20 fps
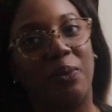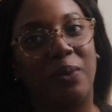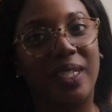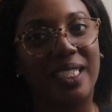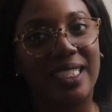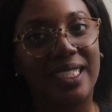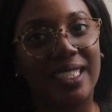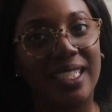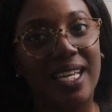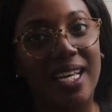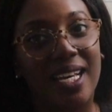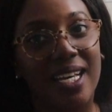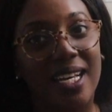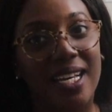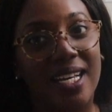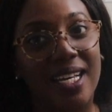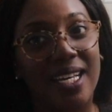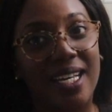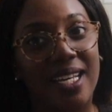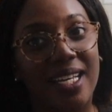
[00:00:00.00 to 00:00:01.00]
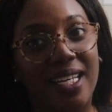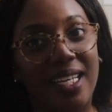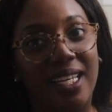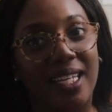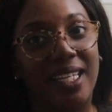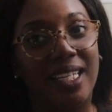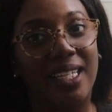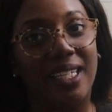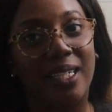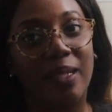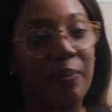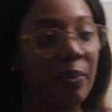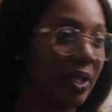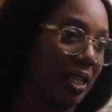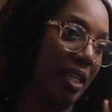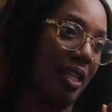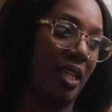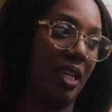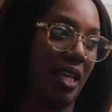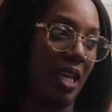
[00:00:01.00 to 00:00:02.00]
What's up?
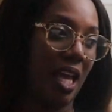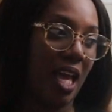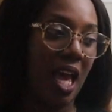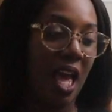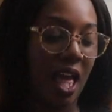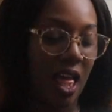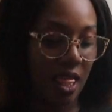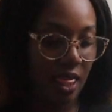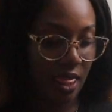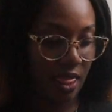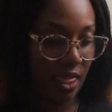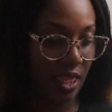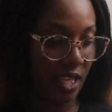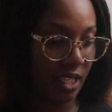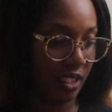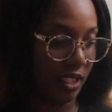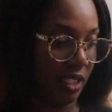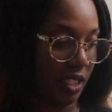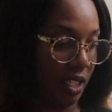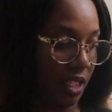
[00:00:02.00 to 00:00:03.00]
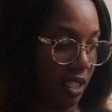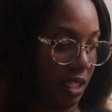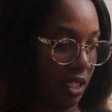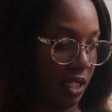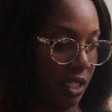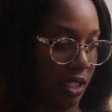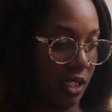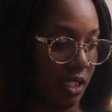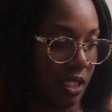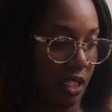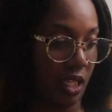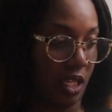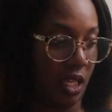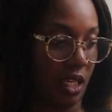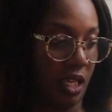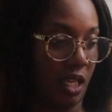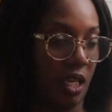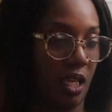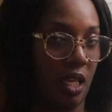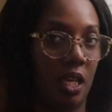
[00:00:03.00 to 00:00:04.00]
This is
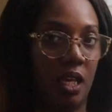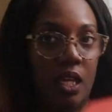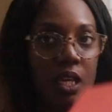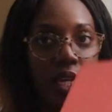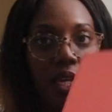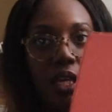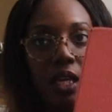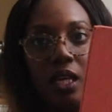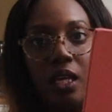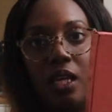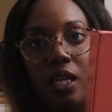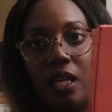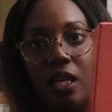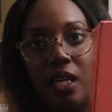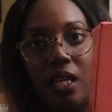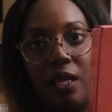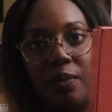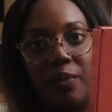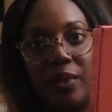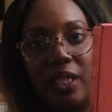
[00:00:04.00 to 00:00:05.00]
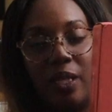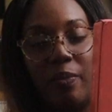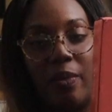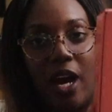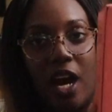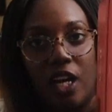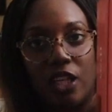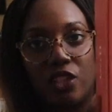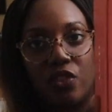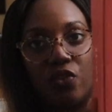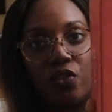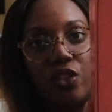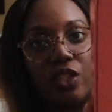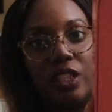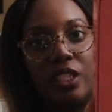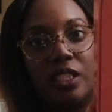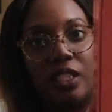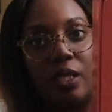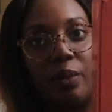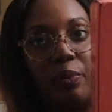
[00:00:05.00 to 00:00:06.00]
the Ipsy box for
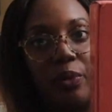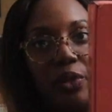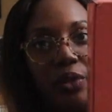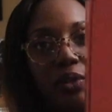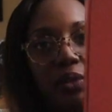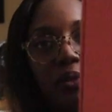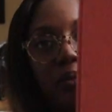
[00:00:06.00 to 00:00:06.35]
December.